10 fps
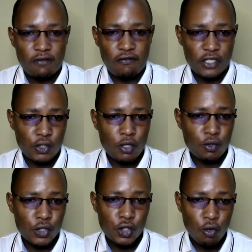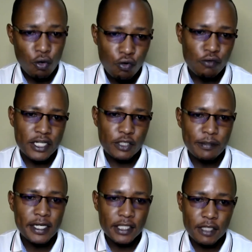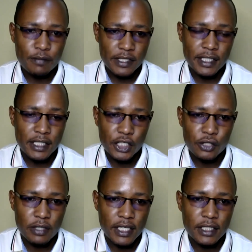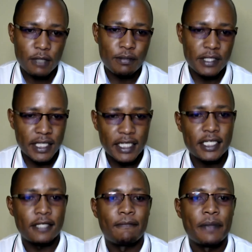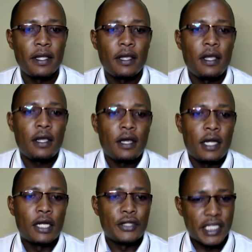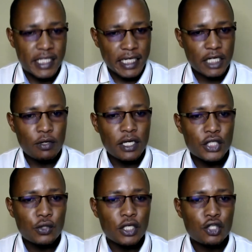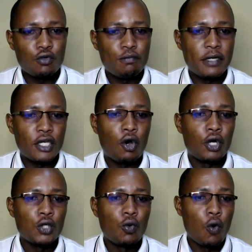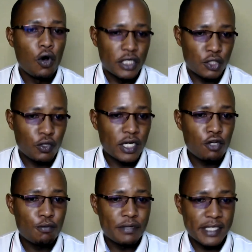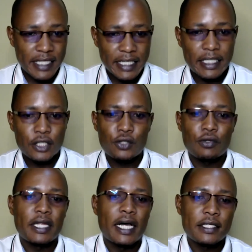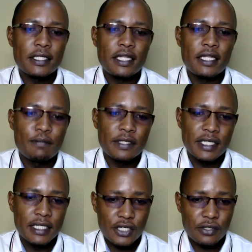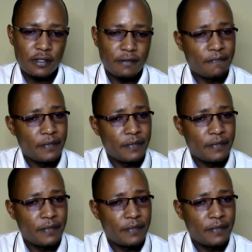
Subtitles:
First one was who is making the presentation. That's the presenter. Now the second one is going to be on what. What are you presenting? So that's the presentation.